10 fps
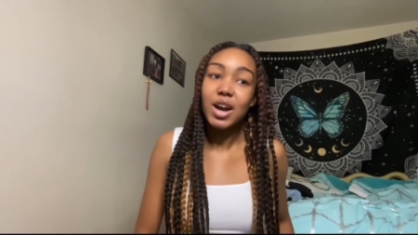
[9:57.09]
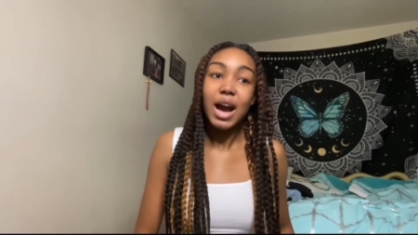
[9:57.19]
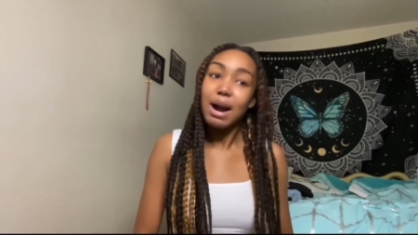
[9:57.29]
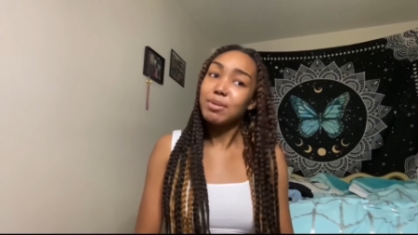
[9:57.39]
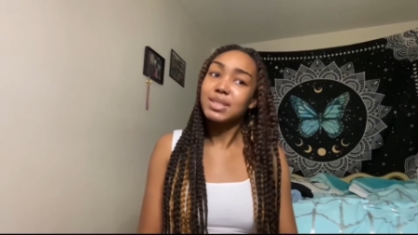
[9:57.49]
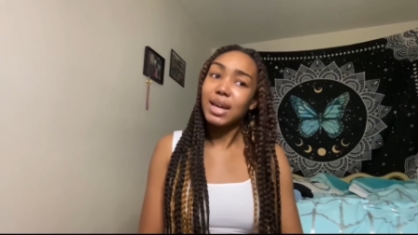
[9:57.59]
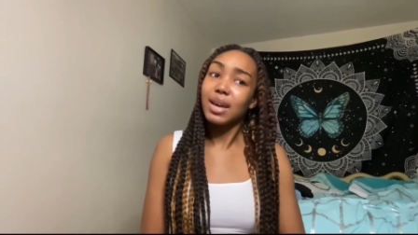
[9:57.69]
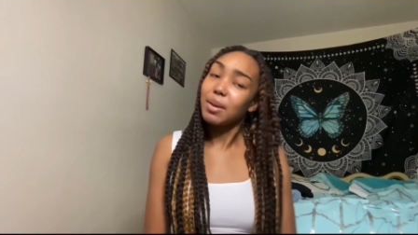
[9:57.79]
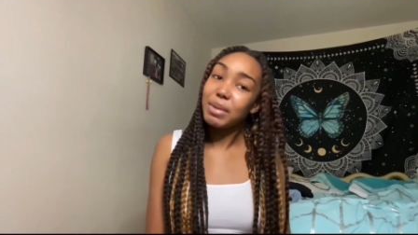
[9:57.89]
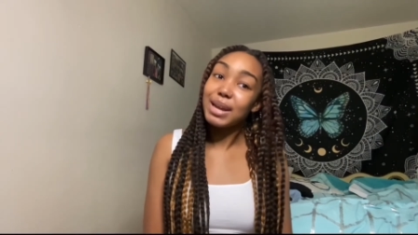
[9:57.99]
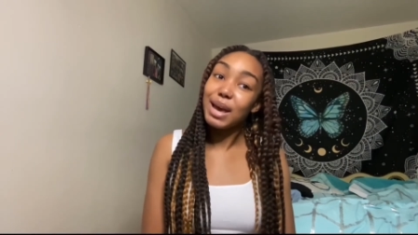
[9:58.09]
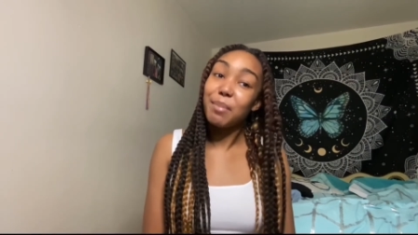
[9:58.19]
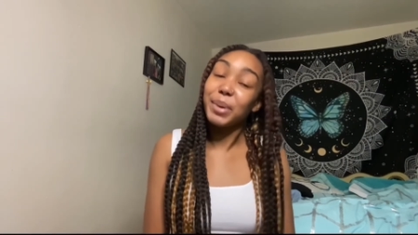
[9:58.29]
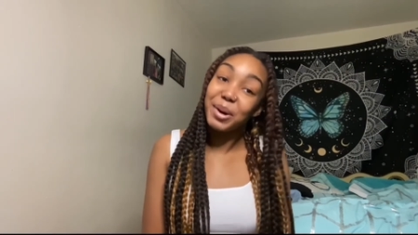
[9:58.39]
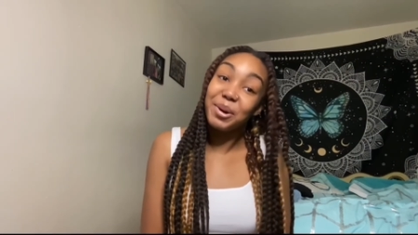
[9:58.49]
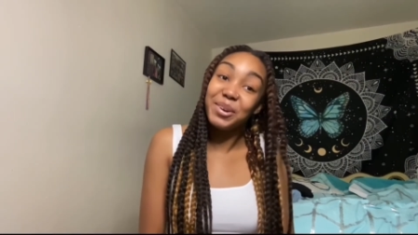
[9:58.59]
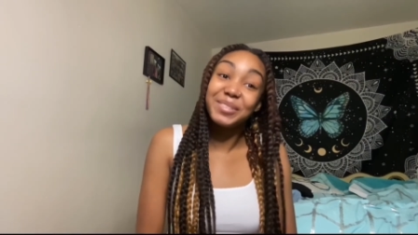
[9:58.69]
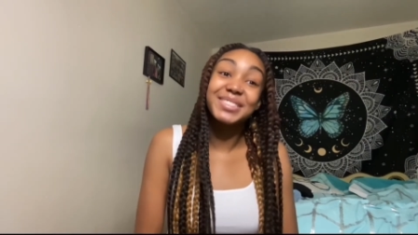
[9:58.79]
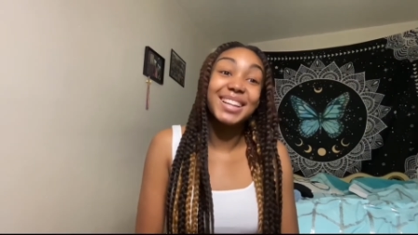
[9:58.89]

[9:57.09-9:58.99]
I was shaking in my damn boots.